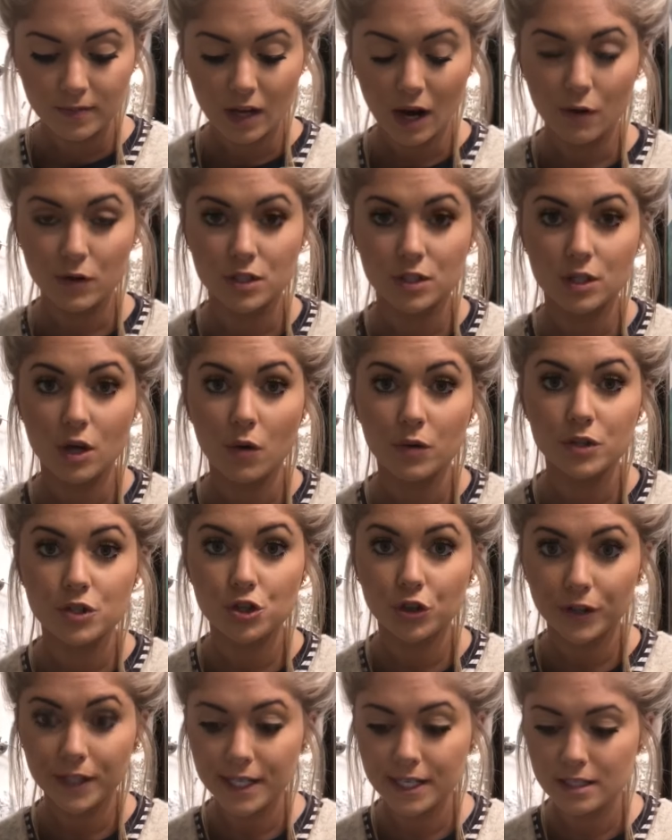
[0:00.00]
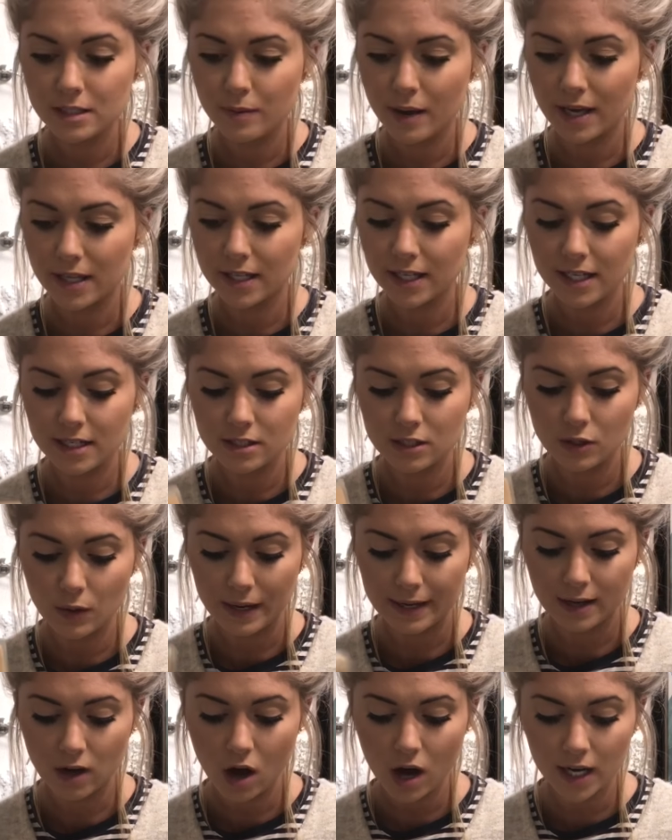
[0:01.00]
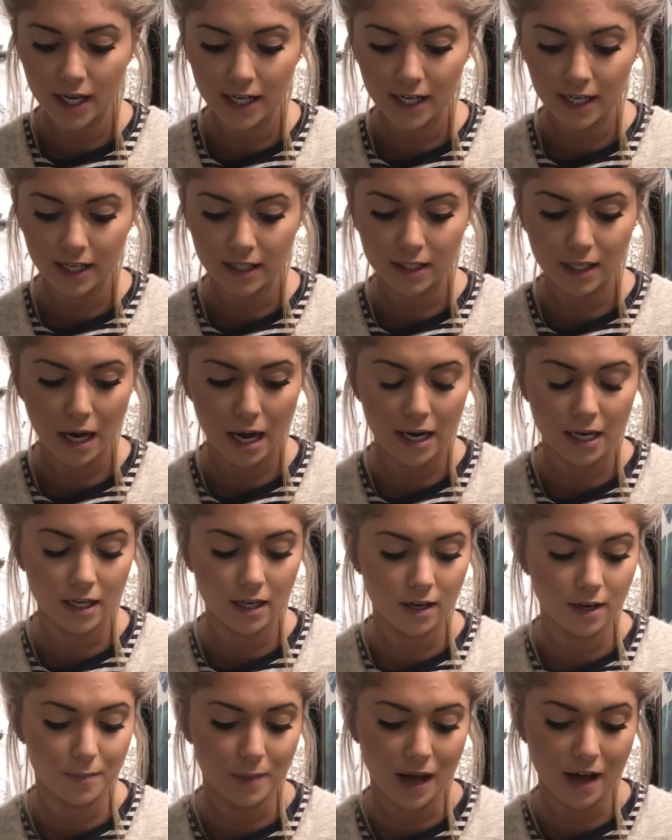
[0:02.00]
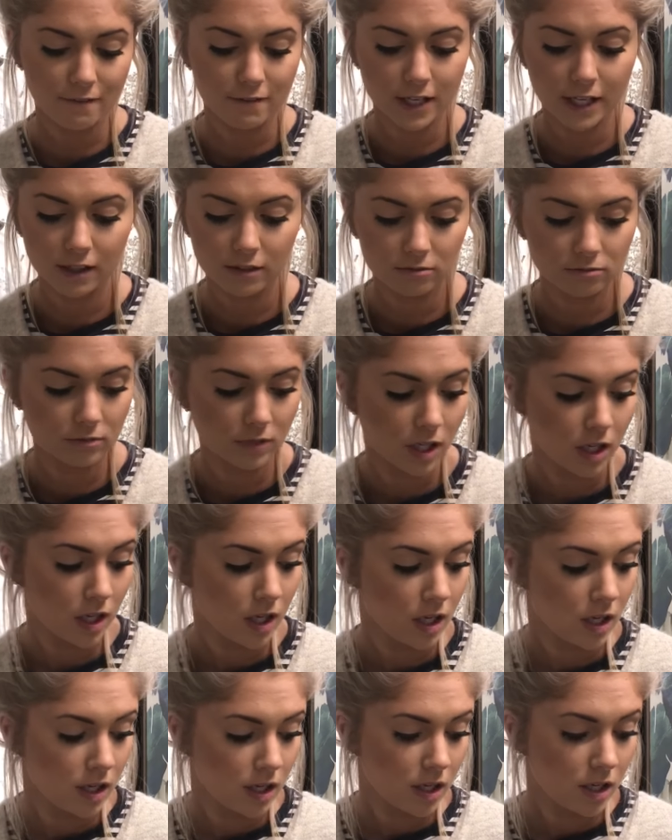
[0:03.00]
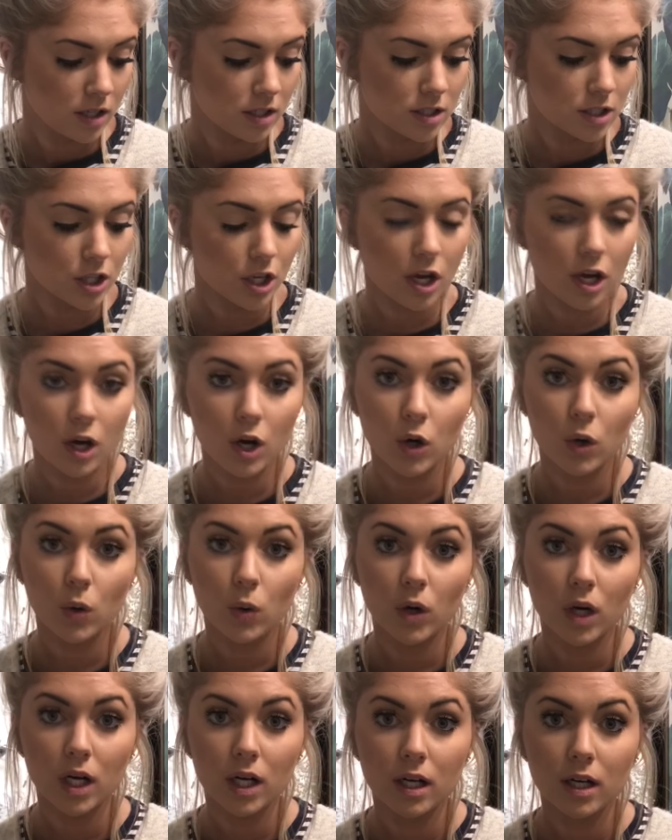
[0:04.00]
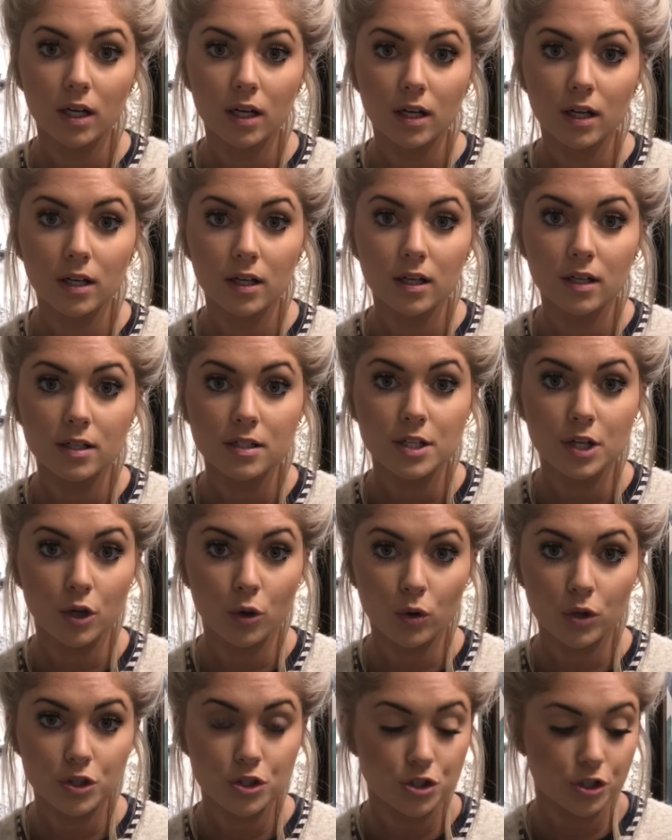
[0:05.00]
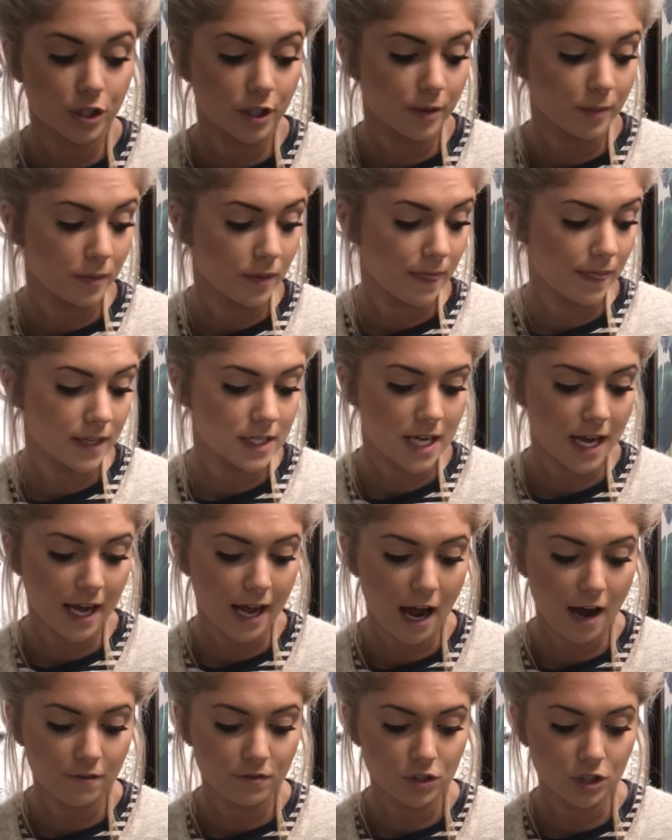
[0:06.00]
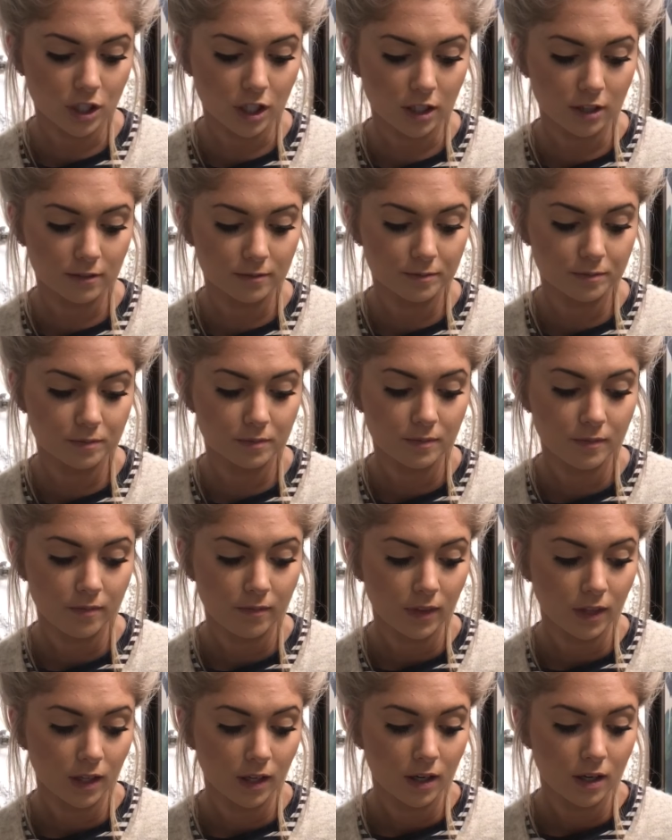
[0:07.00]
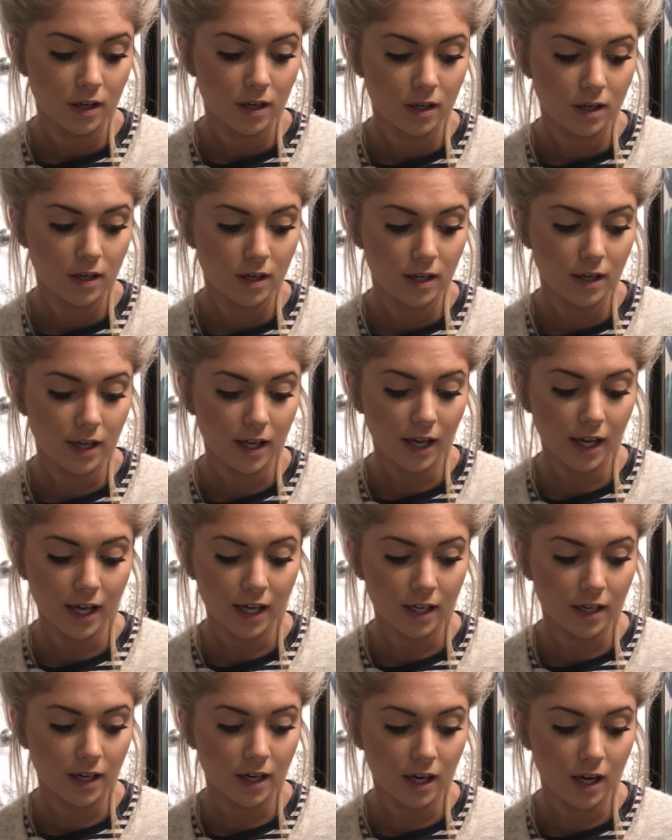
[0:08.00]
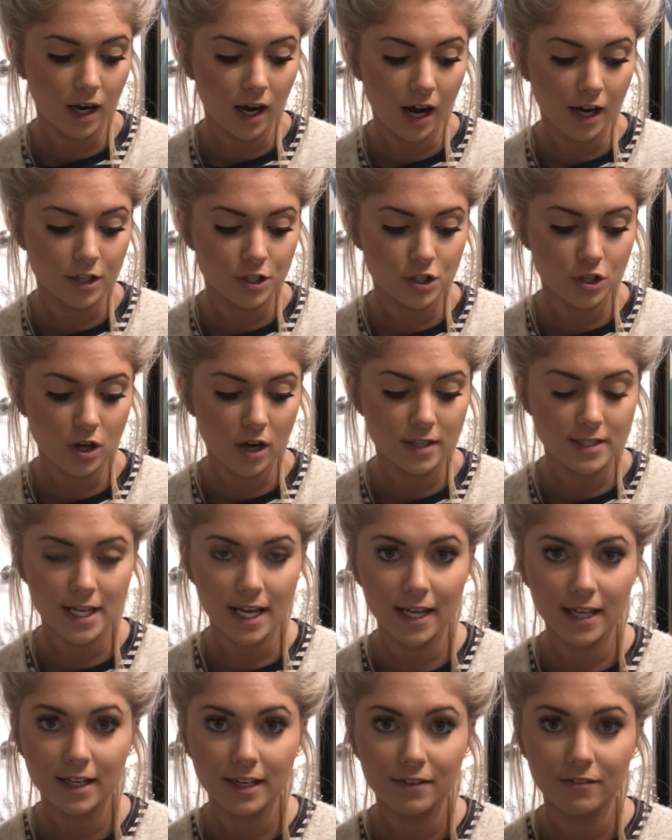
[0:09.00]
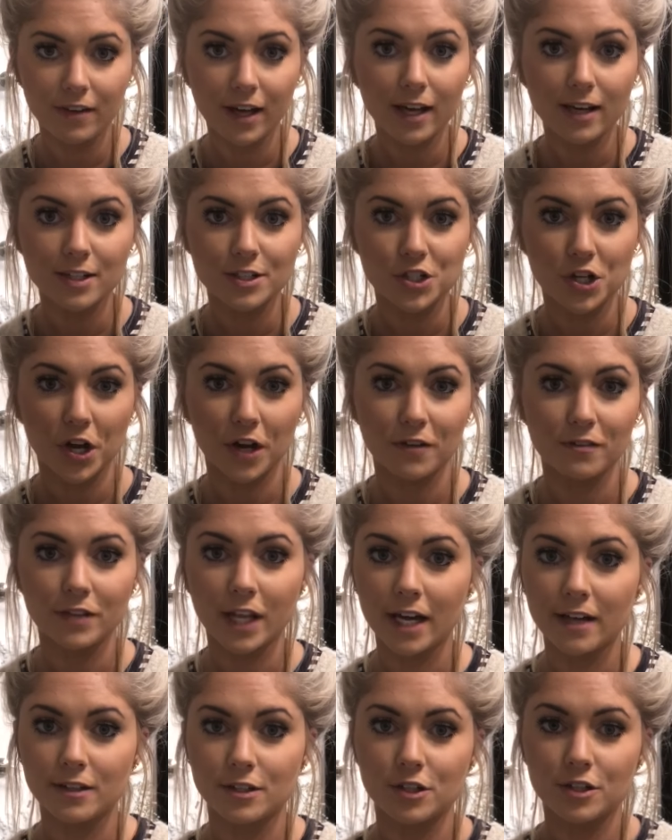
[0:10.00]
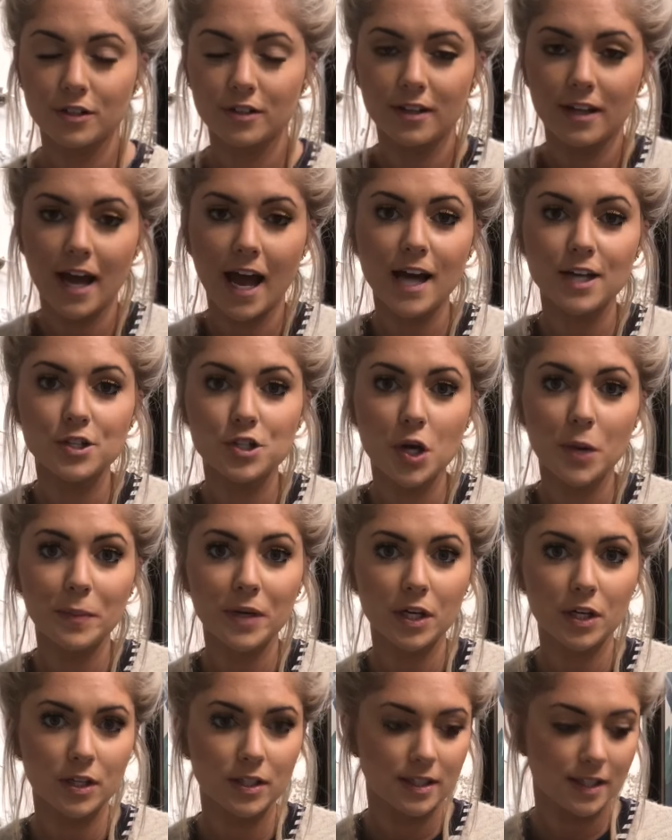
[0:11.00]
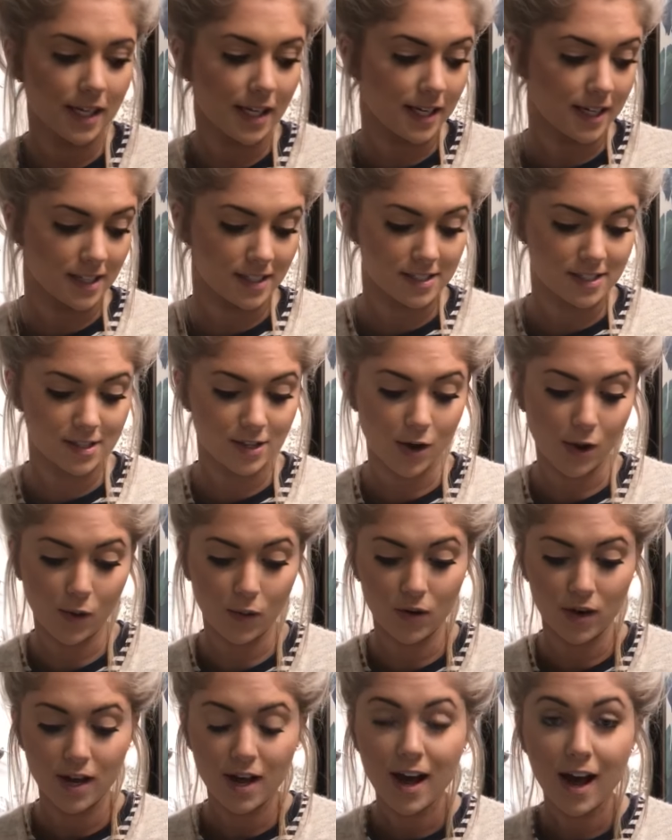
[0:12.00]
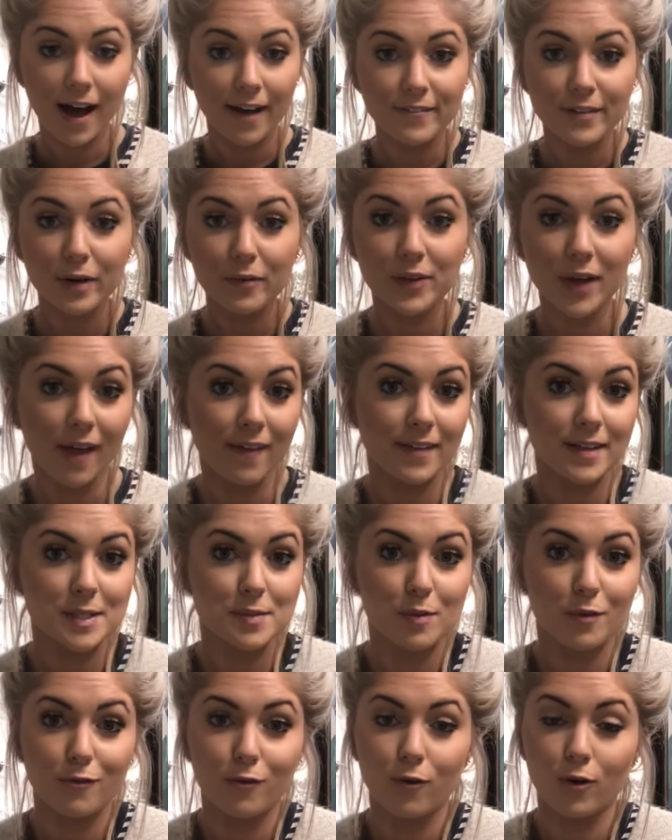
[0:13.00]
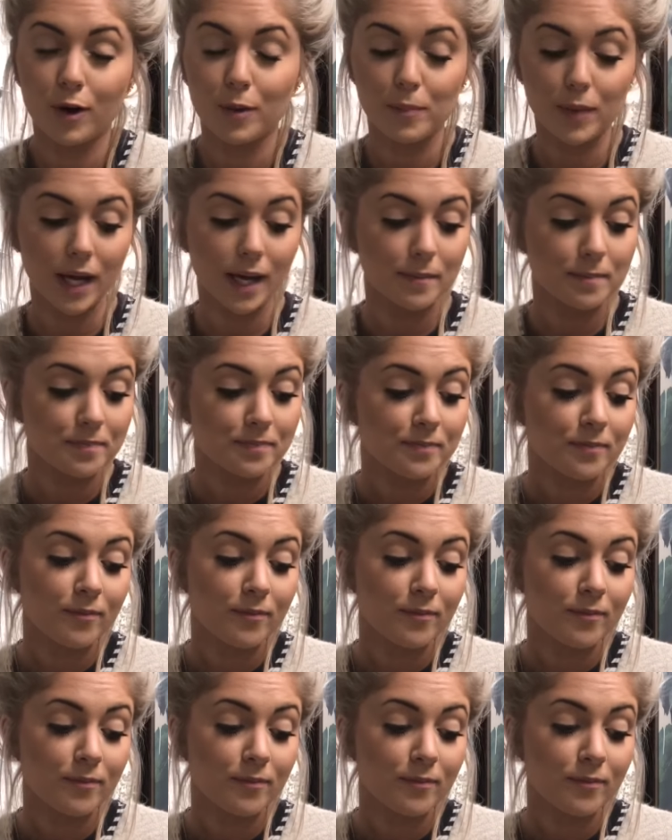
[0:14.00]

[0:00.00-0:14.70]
I was so intrigued by this, so I got it, and then I ended up having to go to Nordstrom the day after, and I just got taken advantage of. They had so many good things. So I've never done this before, but